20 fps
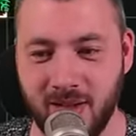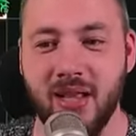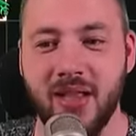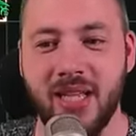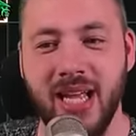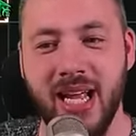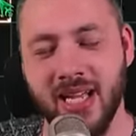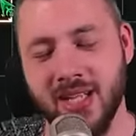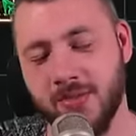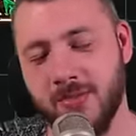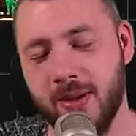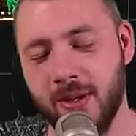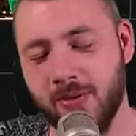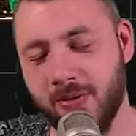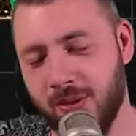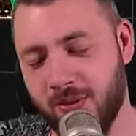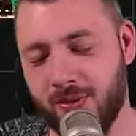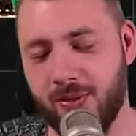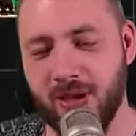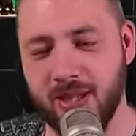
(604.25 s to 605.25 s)
The aspect of
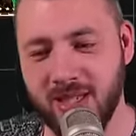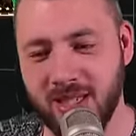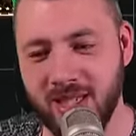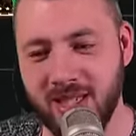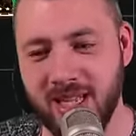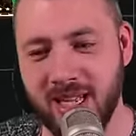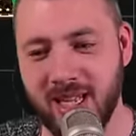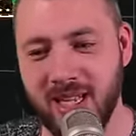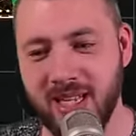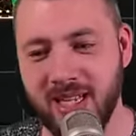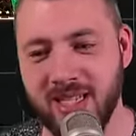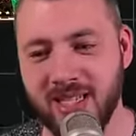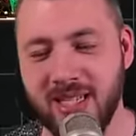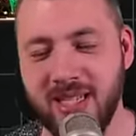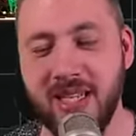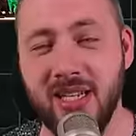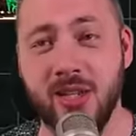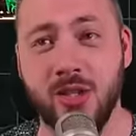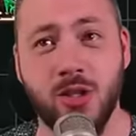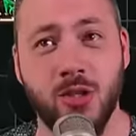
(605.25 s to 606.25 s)
the frenzied den is
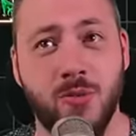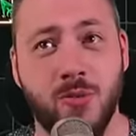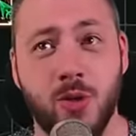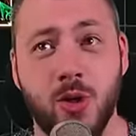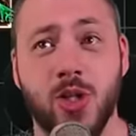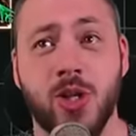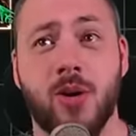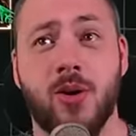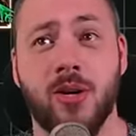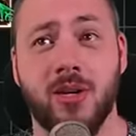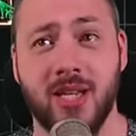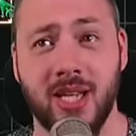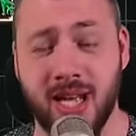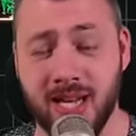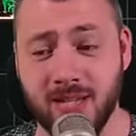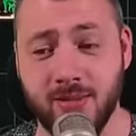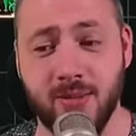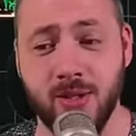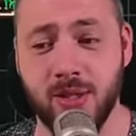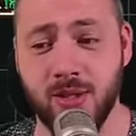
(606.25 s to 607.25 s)
needed to push our
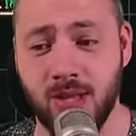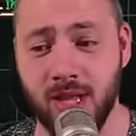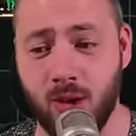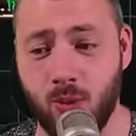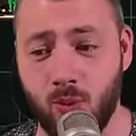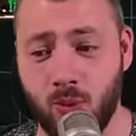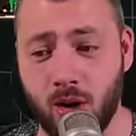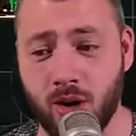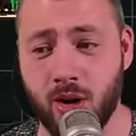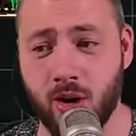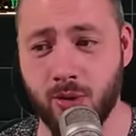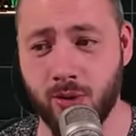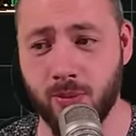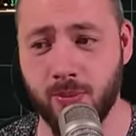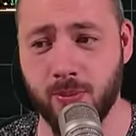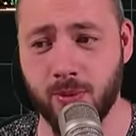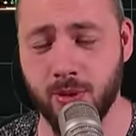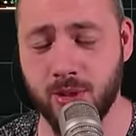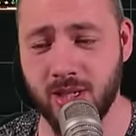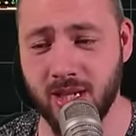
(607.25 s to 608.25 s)
attack speed to that
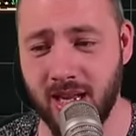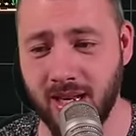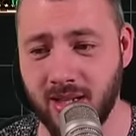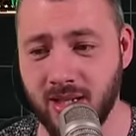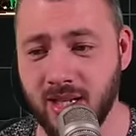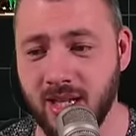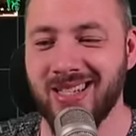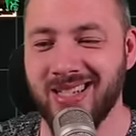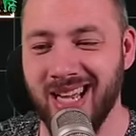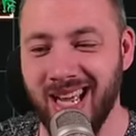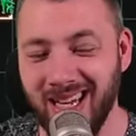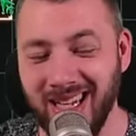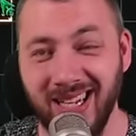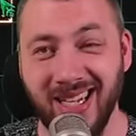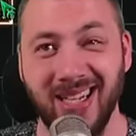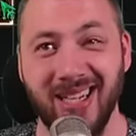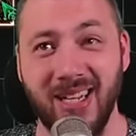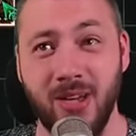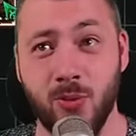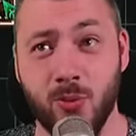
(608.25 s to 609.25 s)
100%.
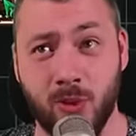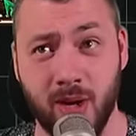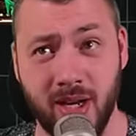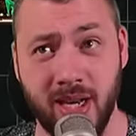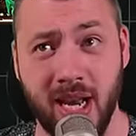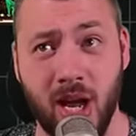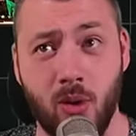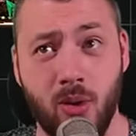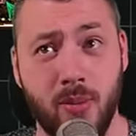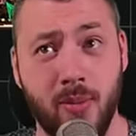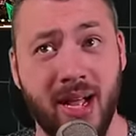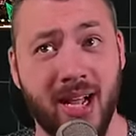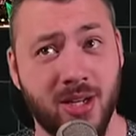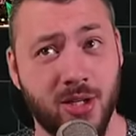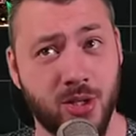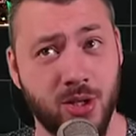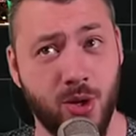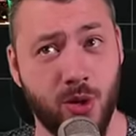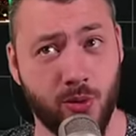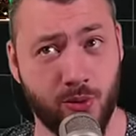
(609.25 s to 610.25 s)
Technically, right now I'm
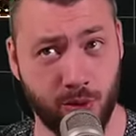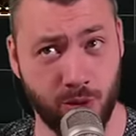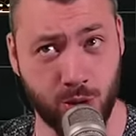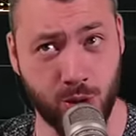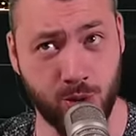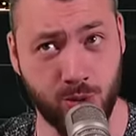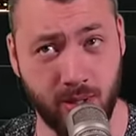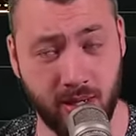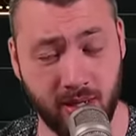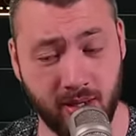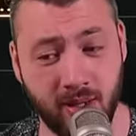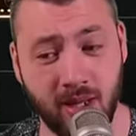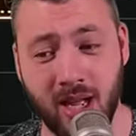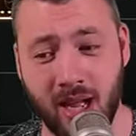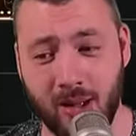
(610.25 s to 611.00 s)
actually overshooting.